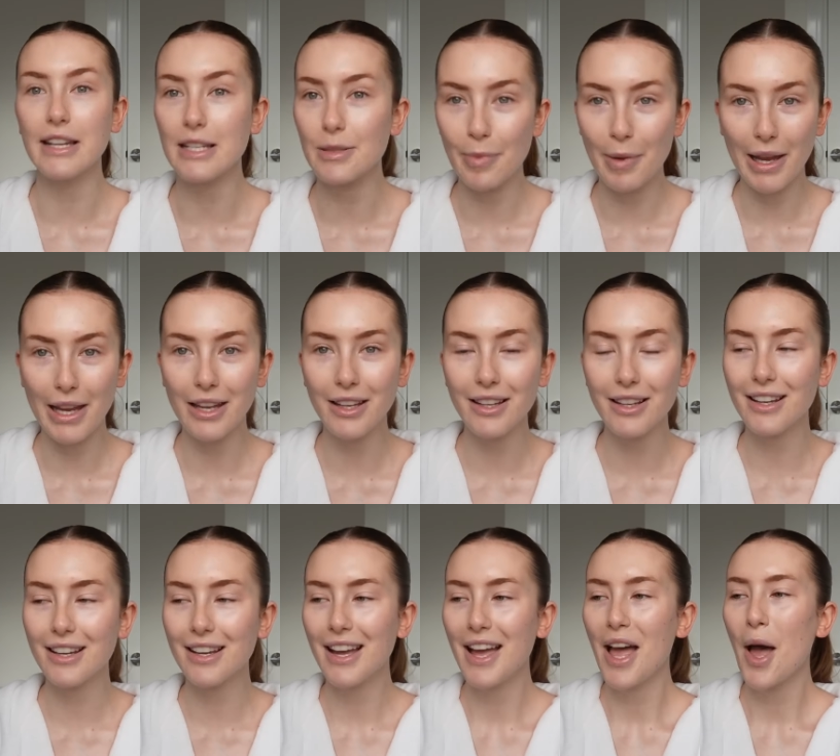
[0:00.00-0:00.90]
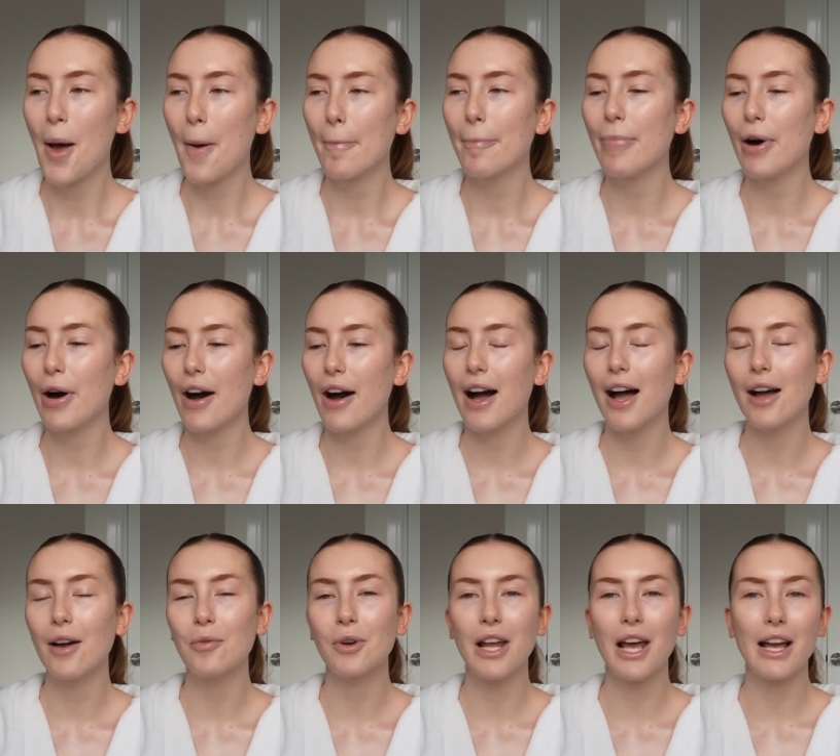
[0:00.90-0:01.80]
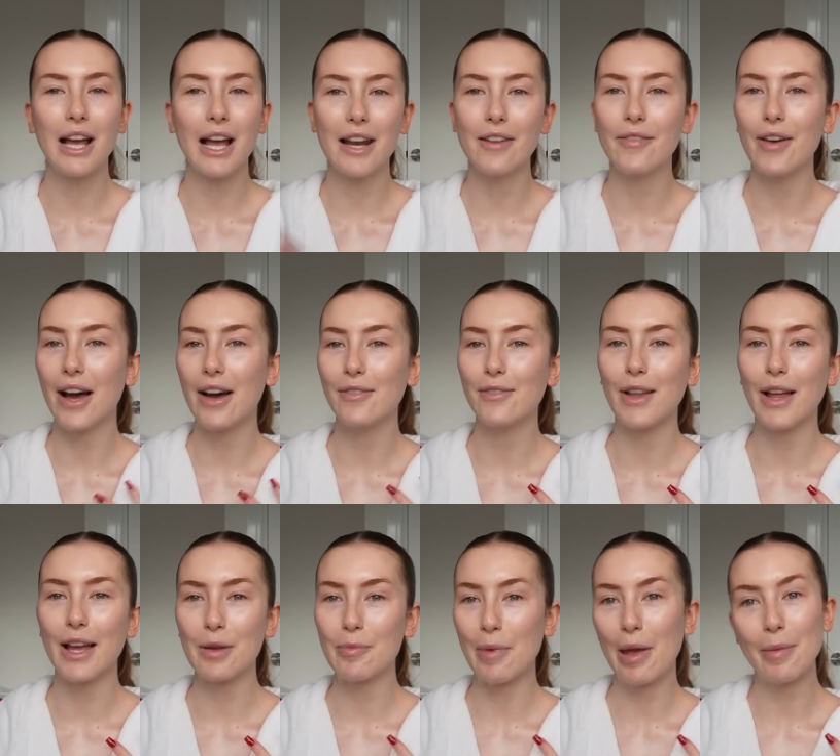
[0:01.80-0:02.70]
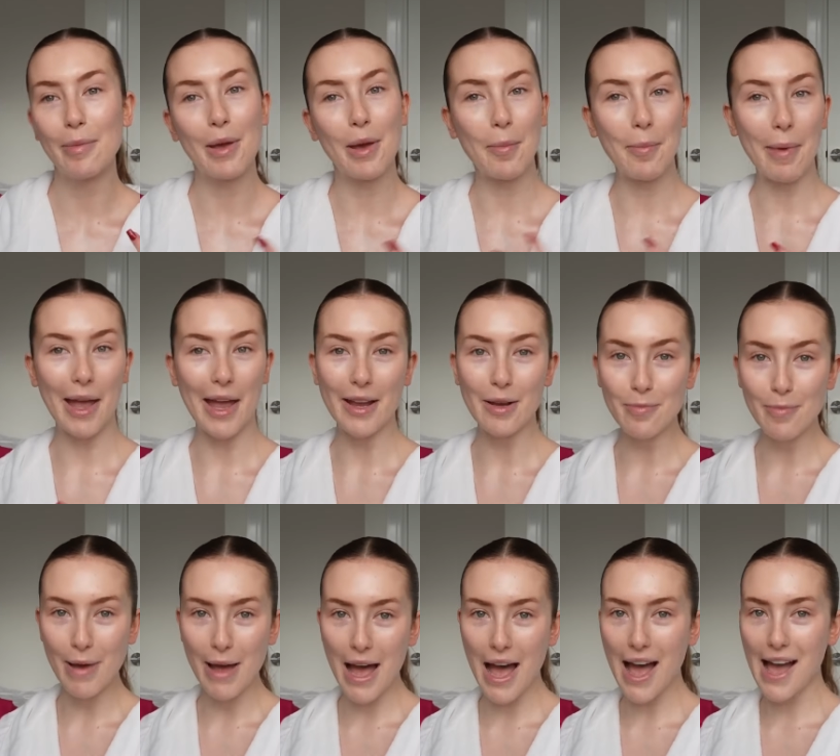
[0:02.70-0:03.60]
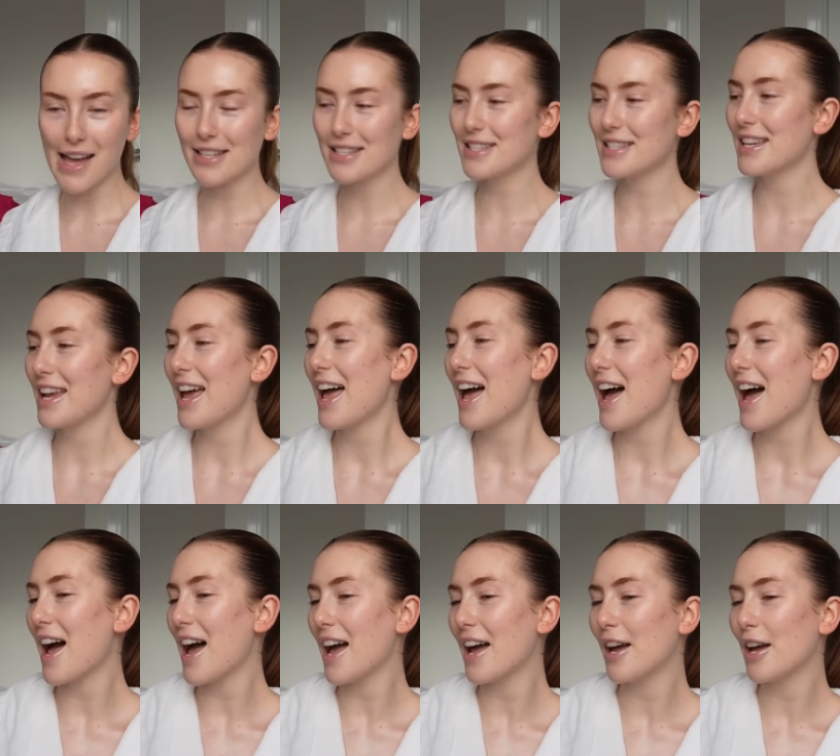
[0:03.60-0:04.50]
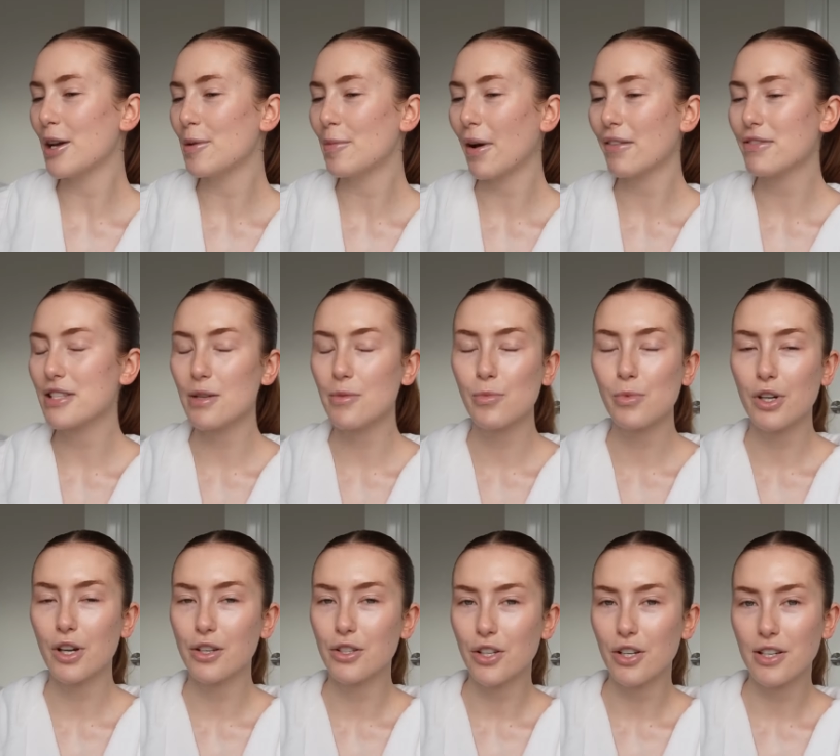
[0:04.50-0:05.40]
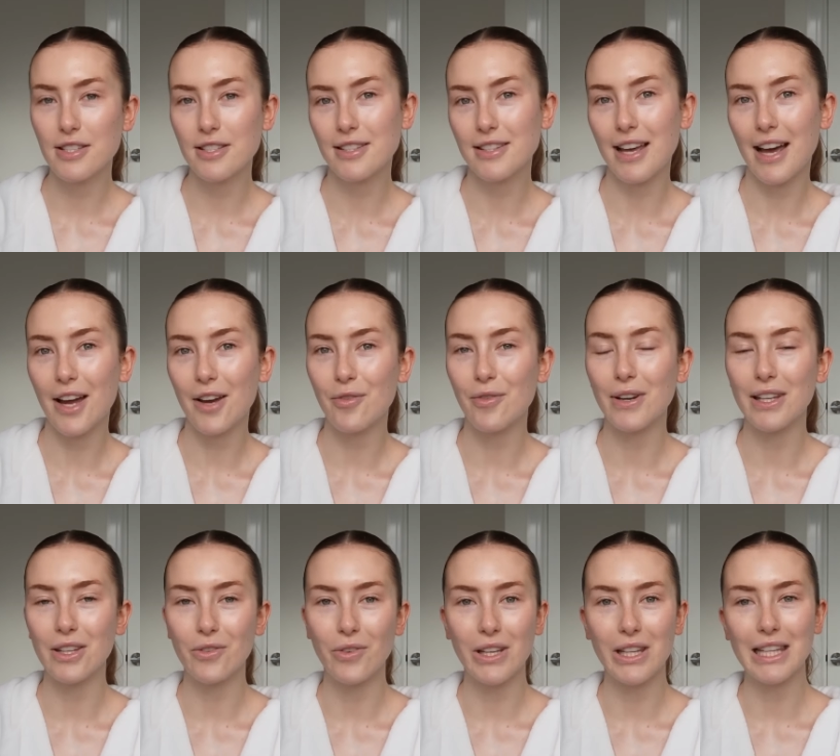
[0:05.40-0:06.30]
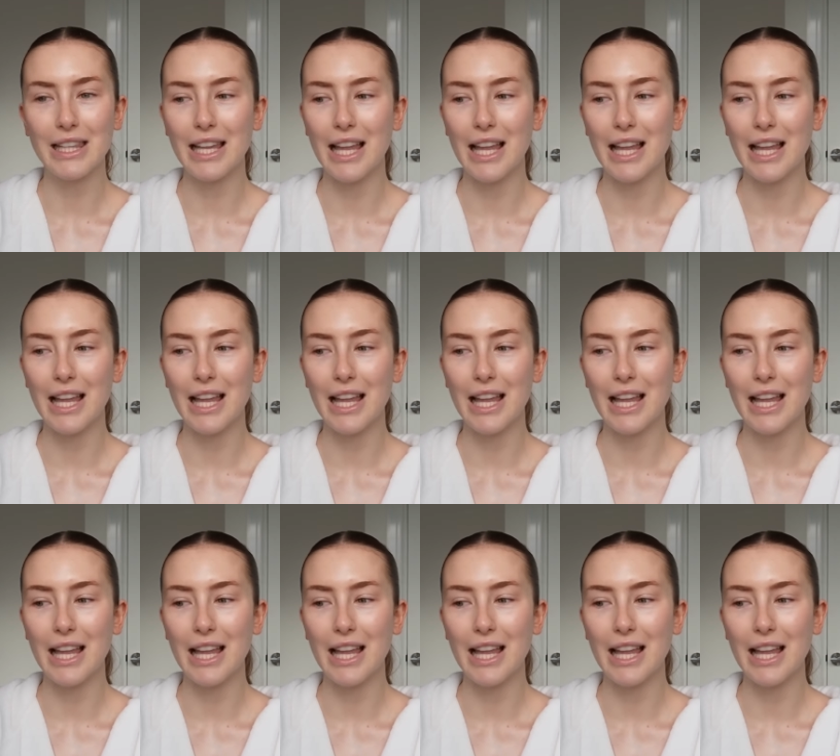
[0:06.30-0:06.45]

is pink, but I wanna kind of have like maybe a pink bed, um, I've seen one on Dusk that I really, really